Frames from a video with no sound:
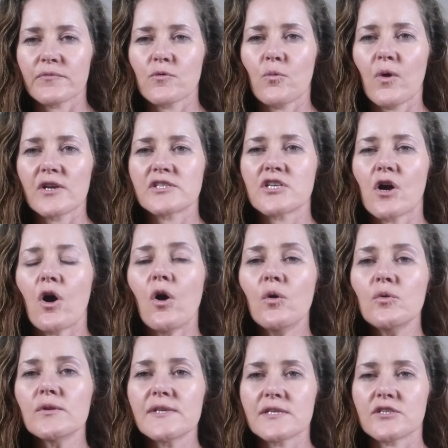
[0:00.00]
want to
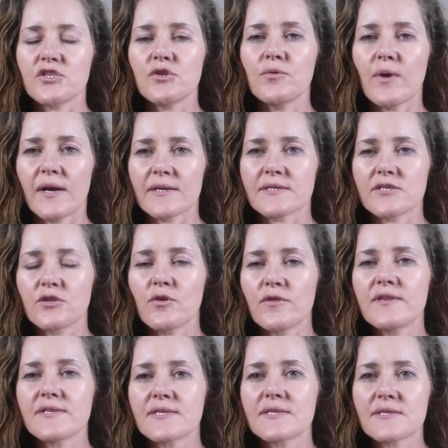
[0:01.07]
hold it to us. You know,
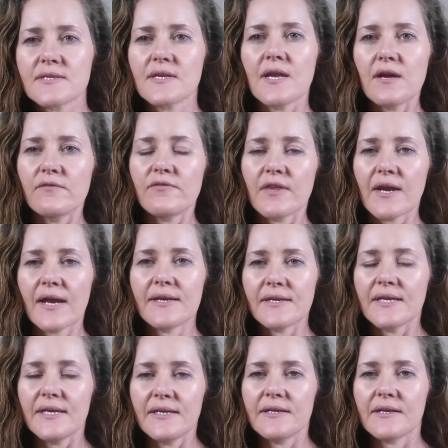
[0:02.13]
this is the love that I
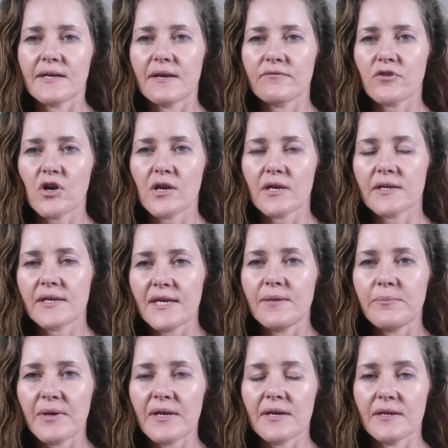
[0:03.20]
need and I've got to
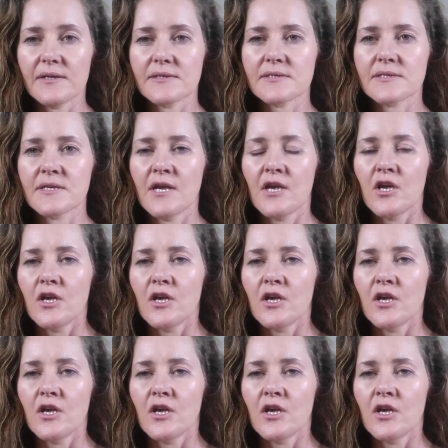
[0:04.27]
keep it, and it's